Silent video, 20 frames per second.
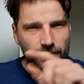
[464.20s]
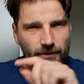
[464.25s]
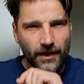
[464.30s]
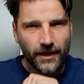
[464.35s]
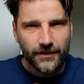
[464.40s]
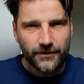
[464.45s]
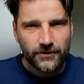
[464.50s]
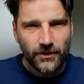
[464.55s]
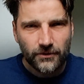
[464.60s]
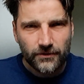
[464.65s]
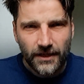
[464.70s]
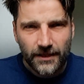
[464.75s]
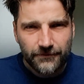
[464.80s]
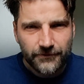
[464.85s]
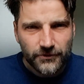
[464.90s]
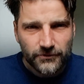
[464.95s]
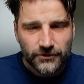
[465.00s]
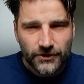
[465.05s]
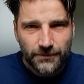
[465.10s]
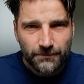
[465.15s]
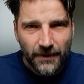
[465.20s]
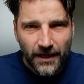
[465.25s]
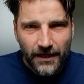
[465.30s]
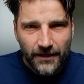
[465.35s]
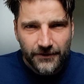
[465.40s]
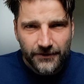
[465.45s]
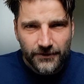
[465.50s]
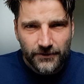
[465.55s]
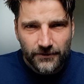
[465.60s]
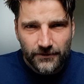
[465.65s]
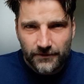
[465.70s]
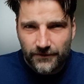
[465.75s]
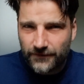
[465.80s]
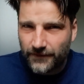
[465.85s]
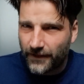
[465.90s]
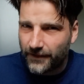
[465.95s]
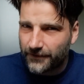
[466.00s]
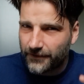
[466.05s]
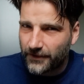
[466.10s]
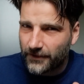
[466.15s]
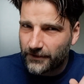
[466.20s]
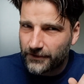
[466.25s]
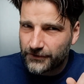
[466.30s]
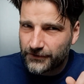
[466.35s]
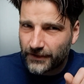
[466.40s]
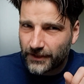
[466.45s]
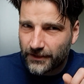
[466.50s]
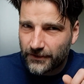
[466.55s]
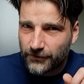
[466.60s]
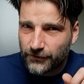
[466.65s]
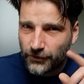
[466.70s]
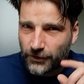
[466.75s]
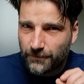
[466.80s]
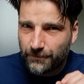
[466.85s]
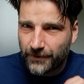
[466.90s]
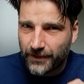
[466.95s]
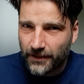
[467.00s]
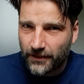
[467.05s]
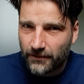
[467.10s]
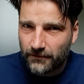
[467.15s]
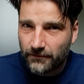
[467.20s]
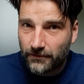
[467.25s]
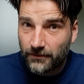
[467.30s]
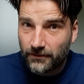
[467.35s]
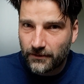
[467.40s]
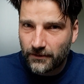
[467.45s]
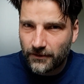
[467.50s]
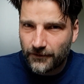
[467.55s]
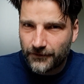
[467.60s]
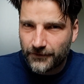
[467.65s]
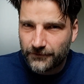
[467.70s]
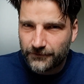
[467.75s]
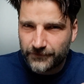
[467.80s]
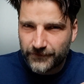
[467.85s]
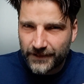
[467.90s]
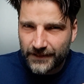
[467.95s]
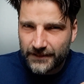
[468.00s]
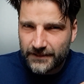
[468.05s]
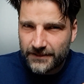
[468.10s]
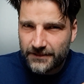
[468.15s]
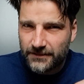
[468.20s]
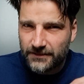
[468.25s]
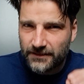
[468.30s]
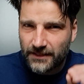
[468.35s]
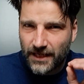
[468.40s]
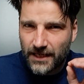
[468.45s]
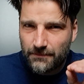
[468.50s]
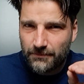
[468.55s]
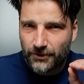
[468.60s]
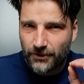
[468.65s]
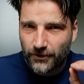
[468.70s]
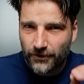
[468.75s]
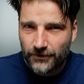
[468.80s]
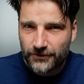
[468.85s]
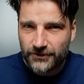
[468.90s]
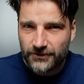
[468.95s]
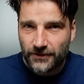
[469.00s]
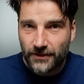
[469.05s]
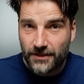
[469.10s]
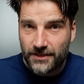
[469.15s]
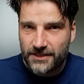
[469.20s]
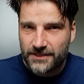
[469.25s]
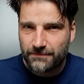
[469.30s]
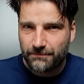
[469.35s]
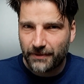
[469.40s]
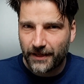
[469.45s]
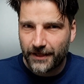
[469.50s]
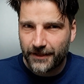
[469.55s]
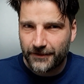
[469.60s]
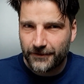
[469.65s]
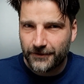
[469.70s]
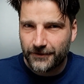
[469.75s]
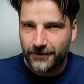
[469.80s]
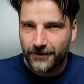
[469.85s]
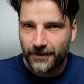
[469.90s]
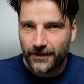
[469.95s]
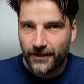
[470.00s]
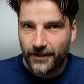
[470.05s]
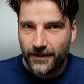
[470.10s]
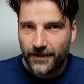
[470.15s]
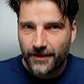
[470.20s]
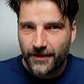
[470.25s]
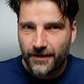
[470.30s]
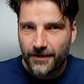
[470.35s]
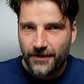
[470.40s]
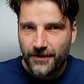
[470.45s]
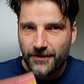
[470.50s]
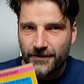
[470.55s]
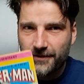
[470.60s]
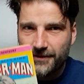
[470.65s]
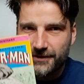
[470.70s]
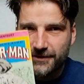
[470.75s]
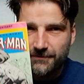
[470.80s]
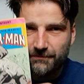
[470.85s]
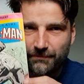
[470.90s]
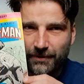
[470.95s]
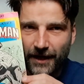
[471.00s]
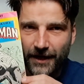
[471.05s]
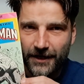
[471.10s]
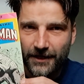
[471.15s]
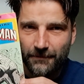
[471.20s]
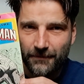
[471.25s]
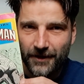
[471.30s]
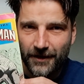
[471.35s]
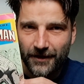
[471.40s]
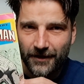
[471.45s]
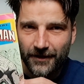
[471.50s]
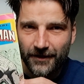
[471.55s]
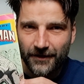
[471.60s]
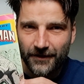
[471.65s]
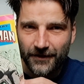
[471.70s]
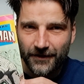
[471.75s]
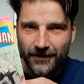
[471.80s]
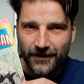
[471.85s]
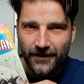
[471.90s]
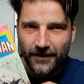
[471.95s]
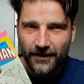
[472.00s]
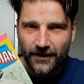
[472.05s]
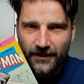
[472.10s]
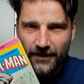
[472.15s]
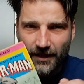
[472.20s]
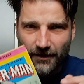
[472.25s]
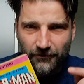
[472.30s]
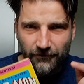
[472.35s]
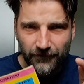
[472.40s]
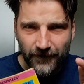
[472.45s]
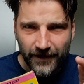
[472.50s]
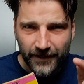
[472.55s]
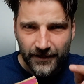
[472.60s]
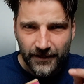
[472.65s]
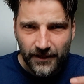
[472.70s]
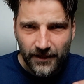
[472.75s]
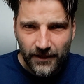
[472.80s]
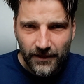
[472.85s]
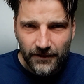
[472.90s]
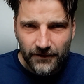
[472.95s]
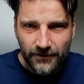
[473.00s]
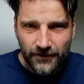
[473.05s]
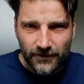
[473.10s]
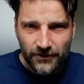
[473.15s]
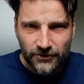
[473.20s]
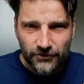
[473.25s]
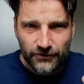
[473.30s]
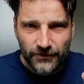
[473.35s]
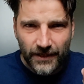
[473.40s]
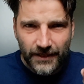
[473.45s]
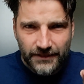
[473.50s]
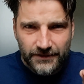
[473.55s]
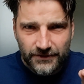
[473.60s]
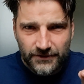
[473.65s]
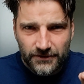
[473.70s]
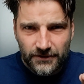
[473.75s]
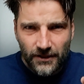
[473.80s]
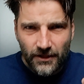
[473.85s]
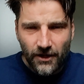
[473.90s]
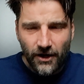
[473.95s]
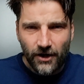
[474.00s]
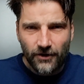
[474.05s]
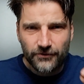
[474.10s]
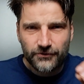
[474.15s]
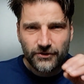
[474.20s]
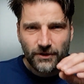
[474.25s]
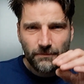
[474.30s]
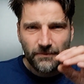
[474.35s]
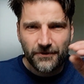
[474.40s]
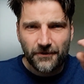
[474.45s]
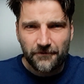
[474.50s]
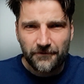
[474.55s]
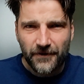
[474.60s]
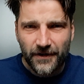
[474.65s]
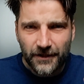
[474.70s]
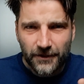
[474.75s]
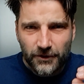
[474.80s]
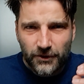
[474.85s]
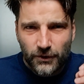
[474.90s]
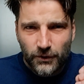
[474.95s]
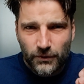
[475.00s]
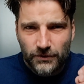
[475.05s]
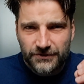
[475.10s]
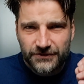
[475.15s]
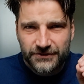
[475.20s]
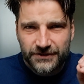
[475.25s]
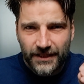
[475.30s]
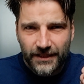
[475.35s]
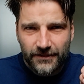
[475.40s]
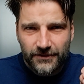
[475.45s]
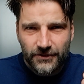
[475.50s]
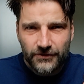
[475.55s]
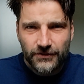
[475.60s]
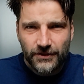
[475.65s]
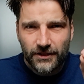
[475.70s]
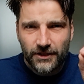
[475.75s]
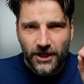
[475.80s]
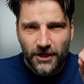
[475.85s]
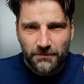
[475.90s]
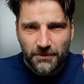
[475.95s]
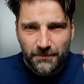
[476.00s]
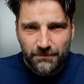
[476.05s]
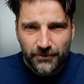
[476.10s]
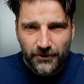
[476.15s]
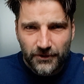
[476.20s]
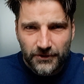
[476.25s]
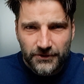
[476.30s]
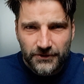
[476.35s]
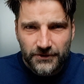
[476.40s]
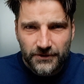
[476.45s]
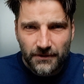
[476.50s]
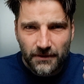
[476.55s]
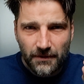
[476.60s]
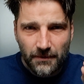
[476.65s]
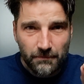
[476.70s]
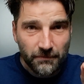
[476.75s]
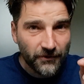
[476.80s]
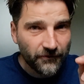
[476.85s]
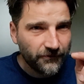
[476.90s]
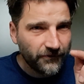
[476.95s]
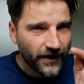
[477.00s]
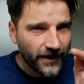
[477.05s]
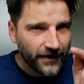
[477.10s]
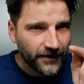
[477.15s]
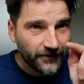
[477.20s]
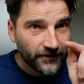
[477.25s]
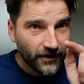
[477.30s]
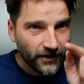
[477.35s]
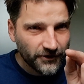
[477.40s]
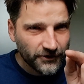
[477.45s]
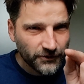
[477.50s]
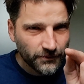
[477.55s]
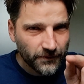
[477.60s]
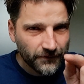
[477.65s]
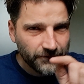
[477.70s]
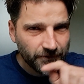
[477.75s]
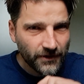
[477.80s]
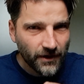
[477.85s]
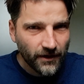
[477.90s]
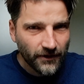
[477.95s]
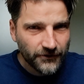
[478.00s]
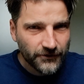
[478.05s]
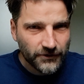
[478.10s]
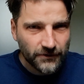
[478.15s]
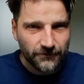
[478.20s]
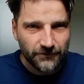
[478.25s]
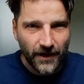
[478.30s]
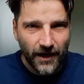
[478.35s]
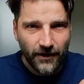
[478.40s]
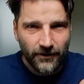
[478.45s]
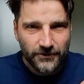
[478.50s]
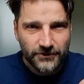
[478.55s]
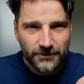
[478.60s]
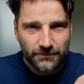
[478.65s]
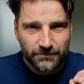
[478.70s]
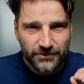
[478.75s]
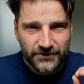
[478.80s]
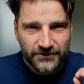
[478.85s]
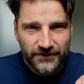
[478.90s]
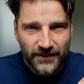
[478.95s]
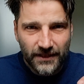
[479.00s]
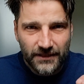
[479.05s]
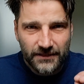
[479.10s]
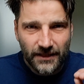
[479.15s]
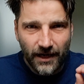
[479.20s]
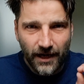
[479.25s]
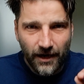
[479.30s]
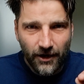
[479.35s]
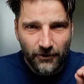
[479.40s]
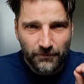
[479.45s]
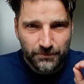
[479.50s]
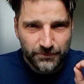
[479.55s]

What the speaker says: I don't have to remind you that there is a superhero called the Friendly Neighborhood Spider. Spider-Man. And I think the creator of some of the very cool characters in comic books provided us with the answer of how to protect our